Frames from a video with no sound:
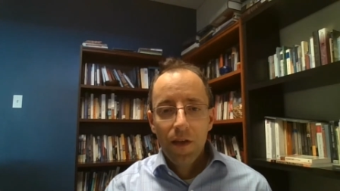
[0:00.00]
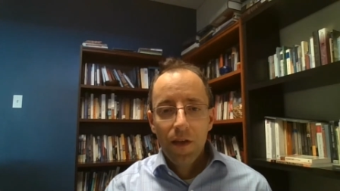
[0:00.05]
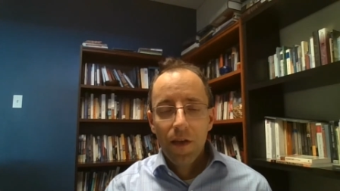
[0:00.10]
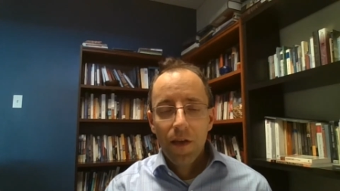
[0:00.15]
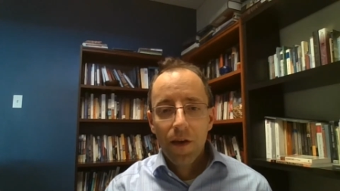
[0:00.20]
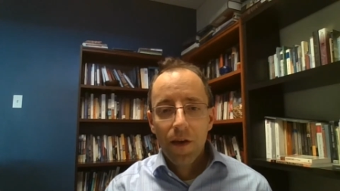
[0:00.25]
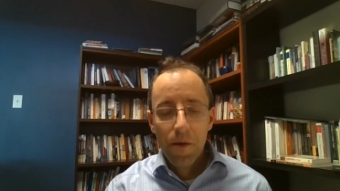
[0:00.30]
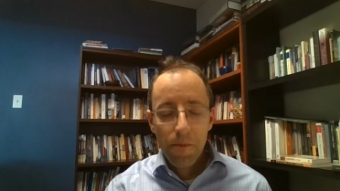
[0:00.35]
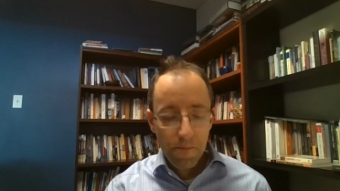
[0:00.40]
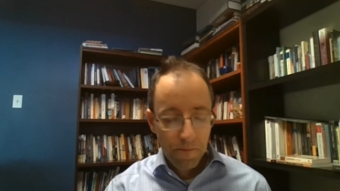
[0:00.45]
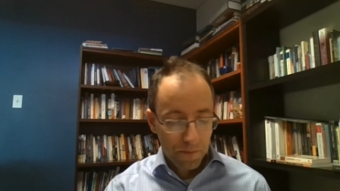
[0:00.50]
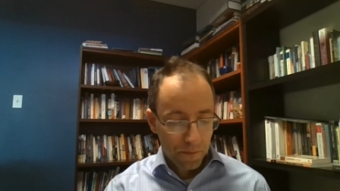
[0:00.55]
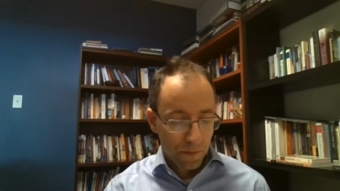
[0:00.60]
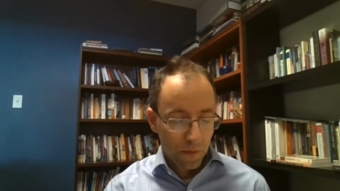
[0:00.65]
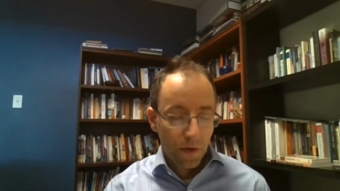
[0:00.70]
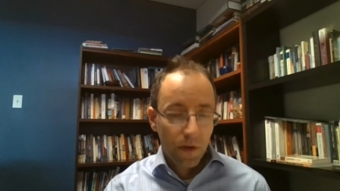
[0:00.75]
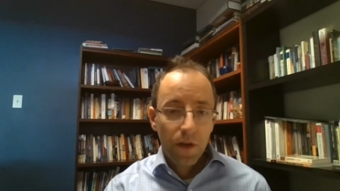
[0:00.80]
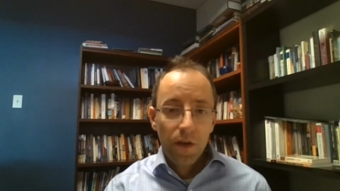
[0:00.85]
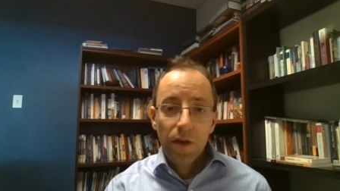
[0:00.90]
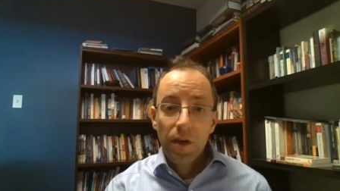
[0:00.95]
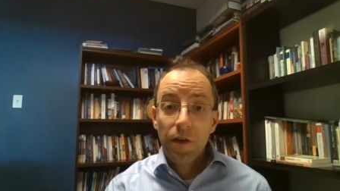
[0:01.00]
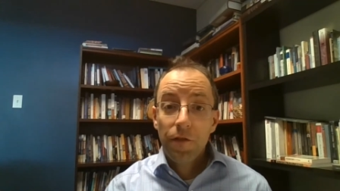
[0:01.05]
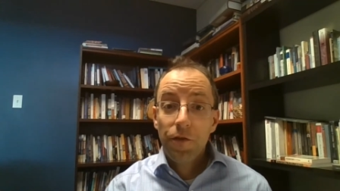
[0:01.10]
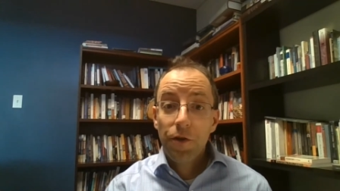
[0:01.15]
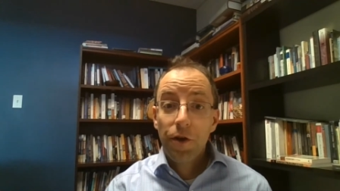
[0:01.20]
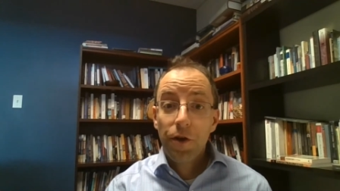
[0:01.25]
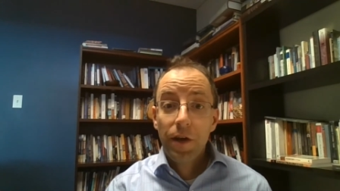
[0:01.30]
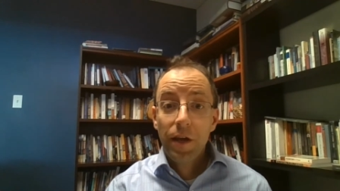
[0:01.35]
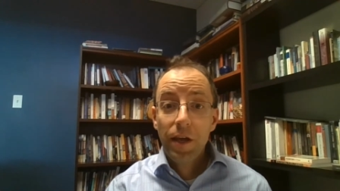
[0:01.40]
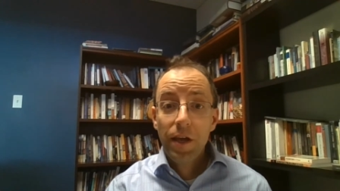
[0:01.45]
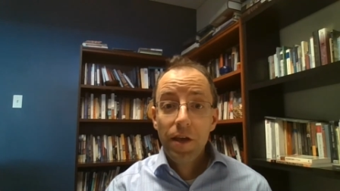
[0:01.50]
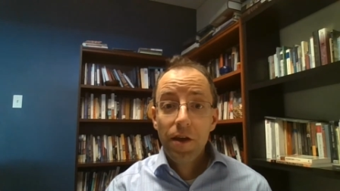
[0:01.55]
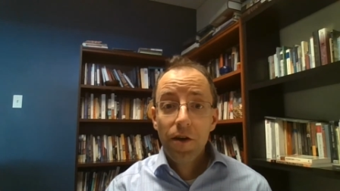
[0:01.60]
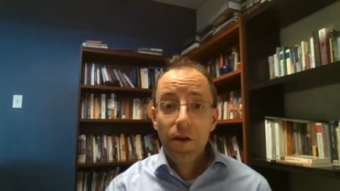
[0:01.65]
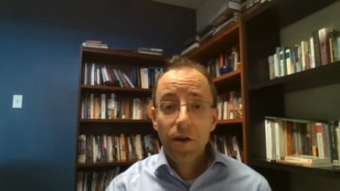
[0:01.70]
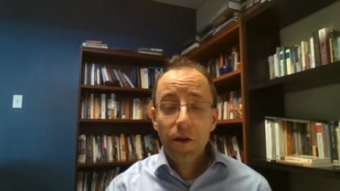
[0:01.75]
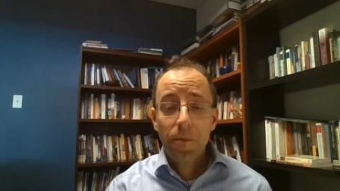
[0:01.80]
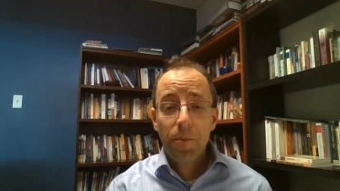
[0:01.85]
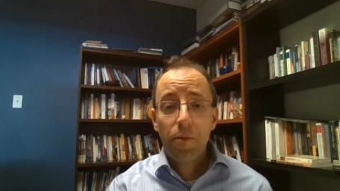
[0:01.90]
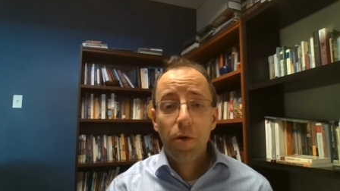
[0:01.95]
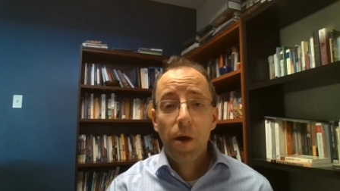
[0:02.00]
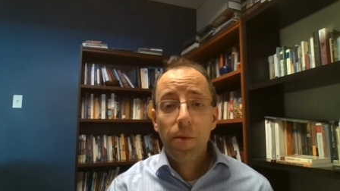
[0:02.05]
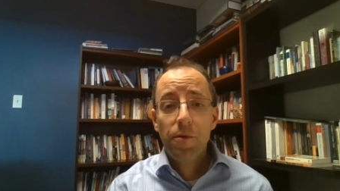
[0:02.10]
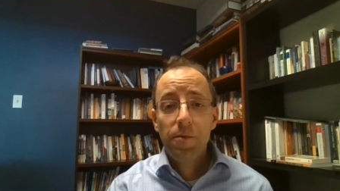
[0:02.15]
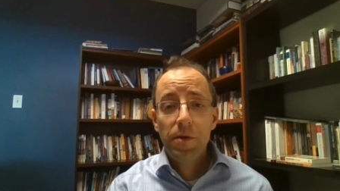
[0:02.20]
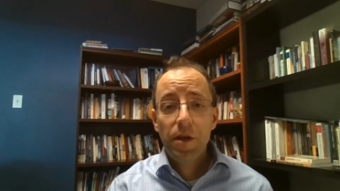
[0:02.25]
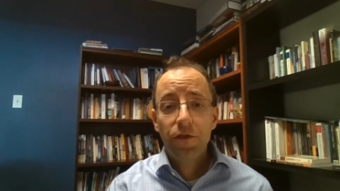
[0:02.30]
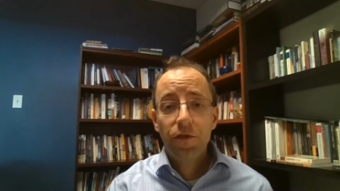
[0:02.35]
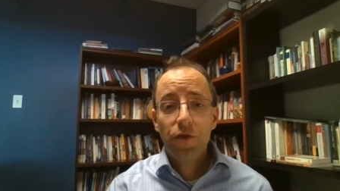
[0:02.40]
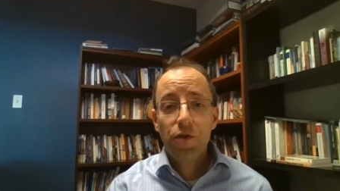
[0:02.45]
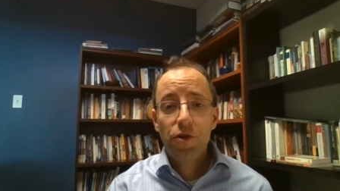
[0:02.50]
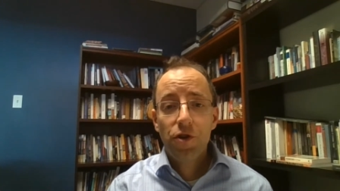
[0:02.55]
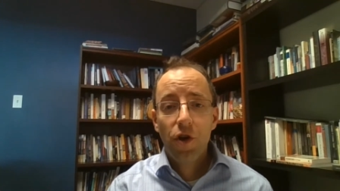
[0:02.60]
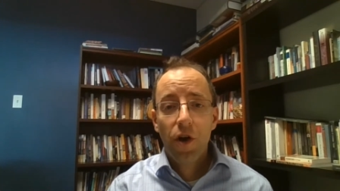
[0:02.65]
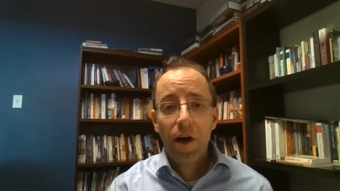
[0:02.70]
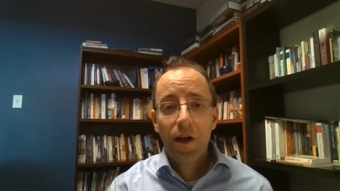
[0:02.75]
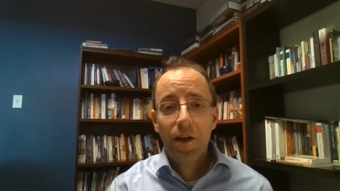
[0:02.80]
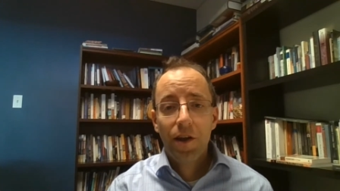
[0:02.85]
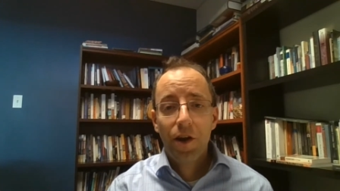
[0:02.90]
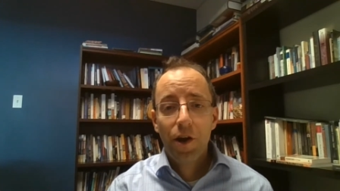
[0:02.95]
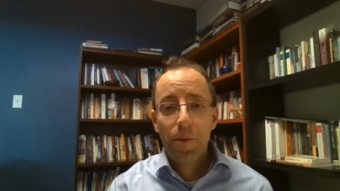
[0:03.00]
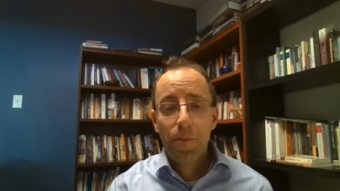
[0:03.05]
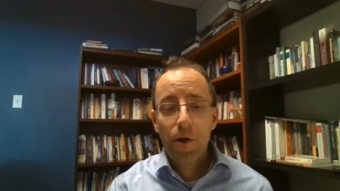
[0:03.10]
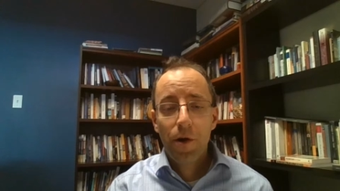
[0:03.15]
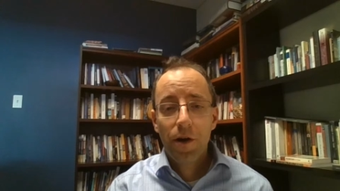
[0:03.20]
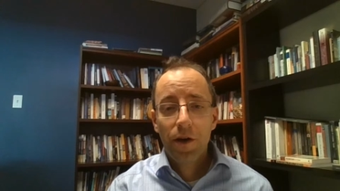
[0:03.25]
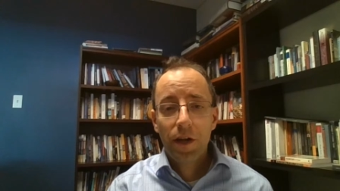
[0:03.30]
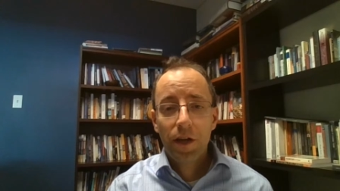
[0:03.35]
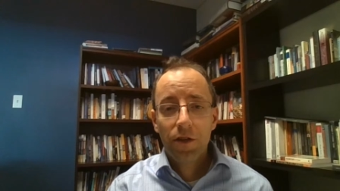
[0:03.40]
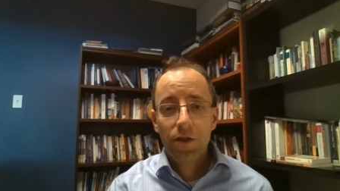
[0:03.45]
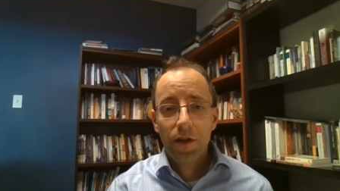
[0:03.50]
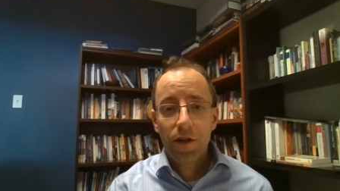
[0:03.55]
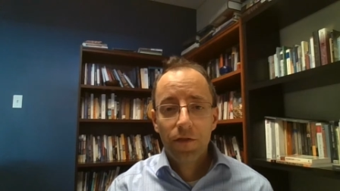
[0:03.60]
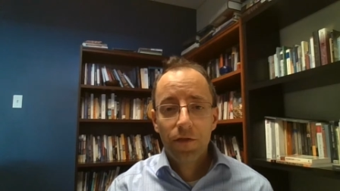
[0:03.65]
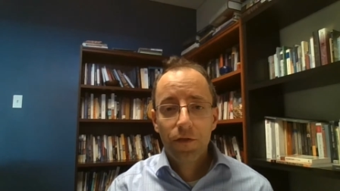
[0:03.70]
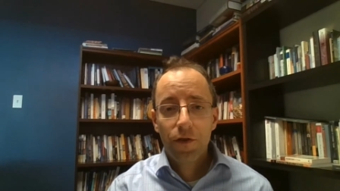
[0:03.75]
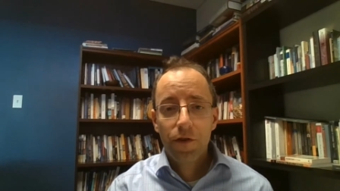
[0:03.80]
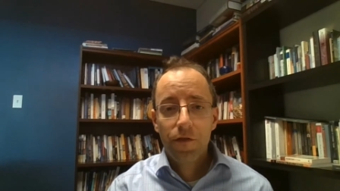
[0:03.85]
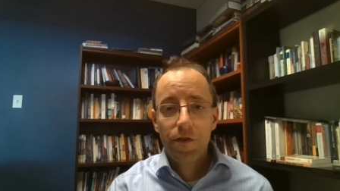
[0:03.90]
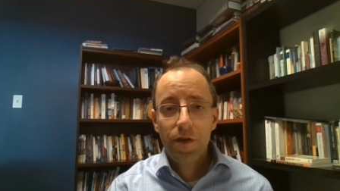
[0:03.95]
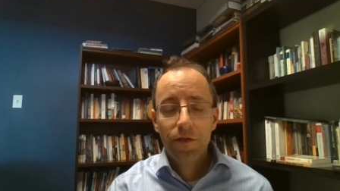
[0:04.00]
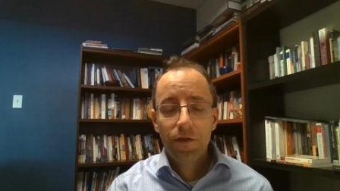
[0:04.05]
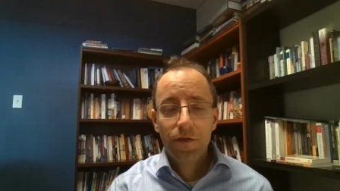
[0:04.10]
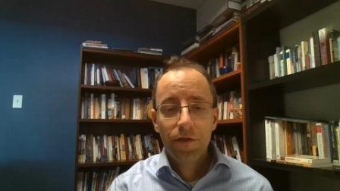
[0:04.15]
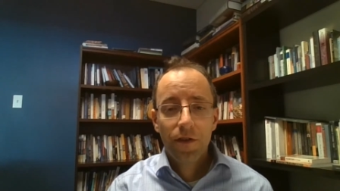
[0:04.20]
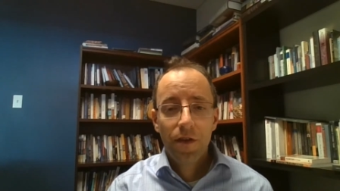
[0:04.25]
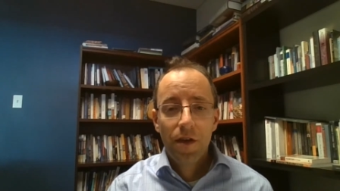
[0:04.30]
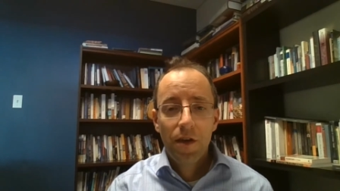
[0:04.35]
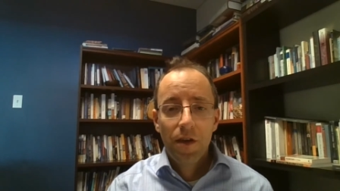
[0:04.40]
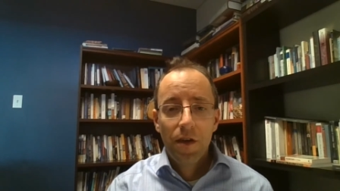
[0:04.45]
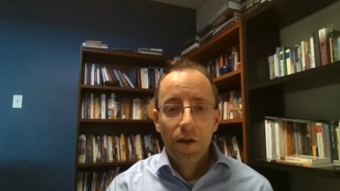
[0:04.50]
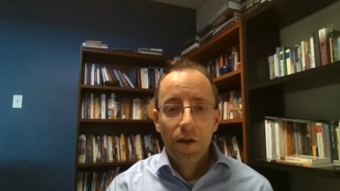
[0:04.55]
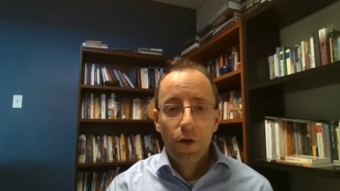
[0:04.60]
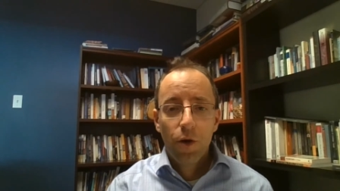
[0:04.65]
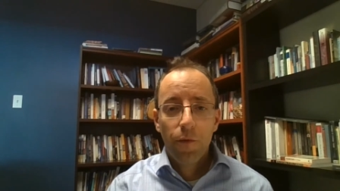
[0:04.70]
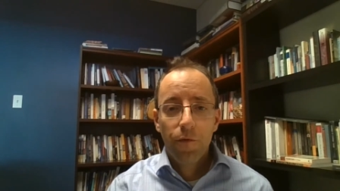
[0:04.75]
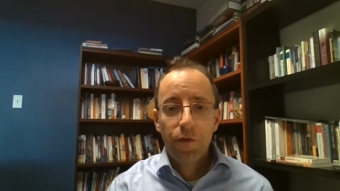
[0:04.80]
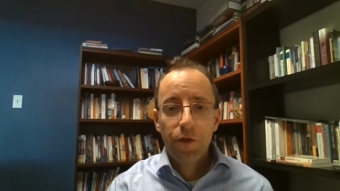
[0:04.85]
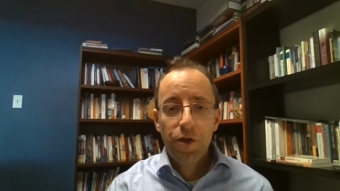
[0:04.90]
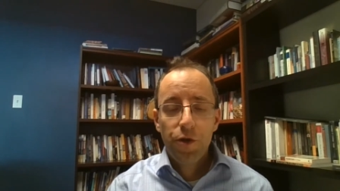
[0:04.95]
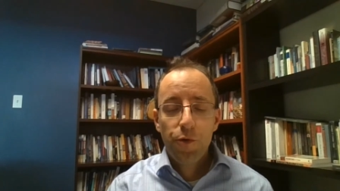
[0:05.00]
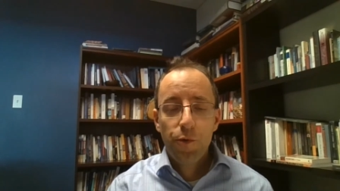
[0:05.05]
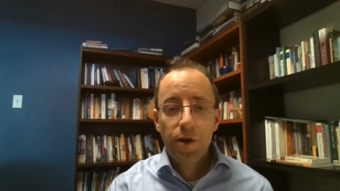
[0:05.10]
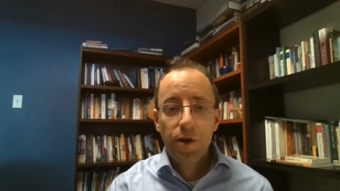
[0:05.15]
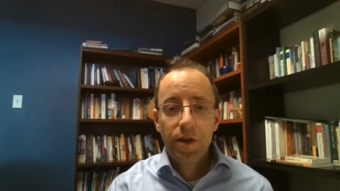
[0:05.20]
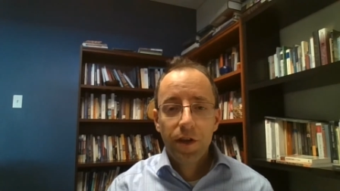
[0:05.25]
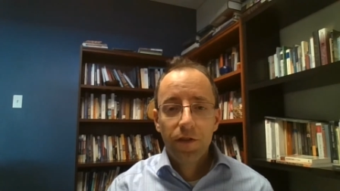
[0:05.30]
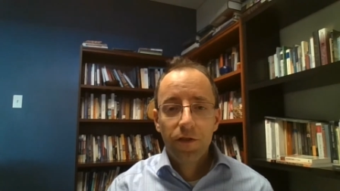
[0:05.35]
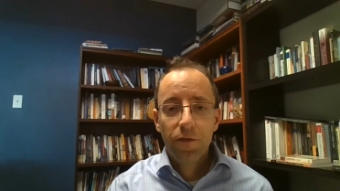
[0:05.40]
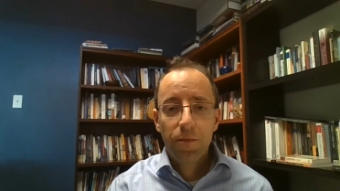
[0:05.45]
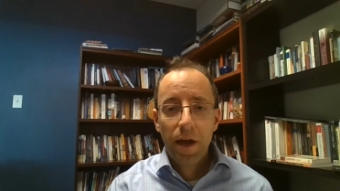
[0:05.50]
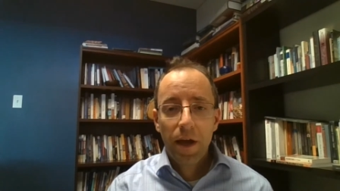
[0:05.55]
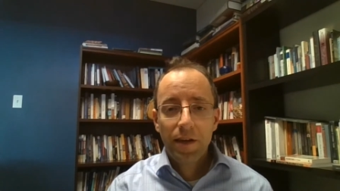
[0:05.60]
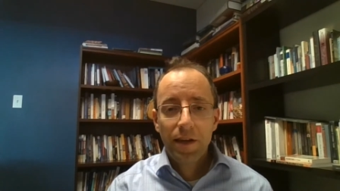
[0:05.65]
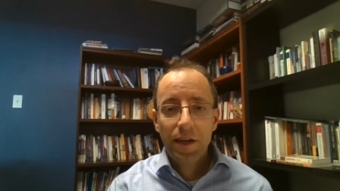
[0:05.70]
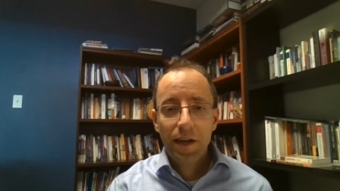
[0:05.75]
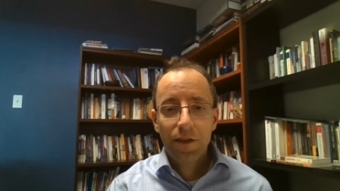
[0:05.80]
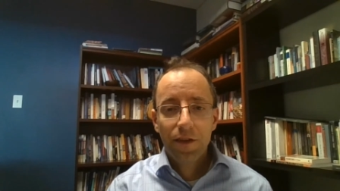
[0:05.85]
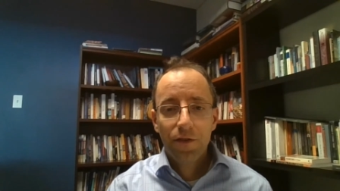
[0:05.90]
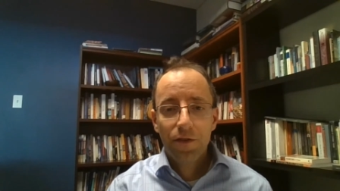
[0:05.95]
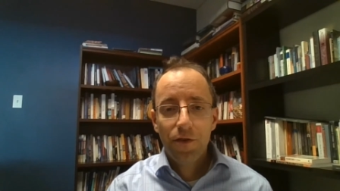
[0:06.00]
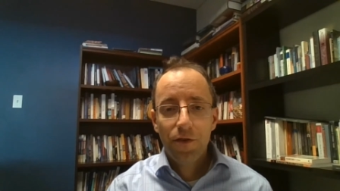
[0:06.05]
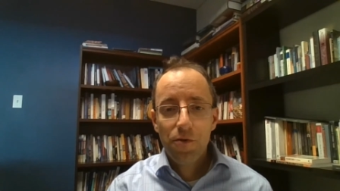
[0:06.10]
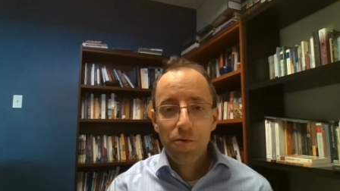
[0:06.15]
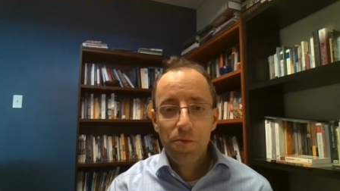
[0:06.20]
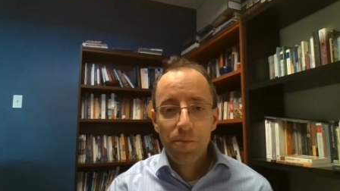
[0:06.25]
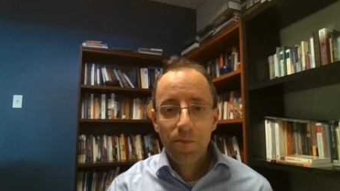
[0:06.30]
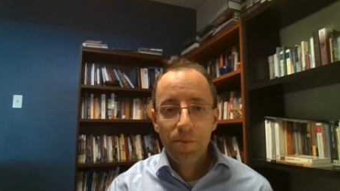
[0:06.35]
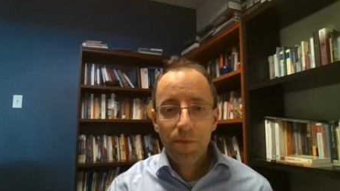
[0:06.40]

Um, if you're here, it probably means you're not at our parking lot service. Hopefully, you weren't expecting Zoom.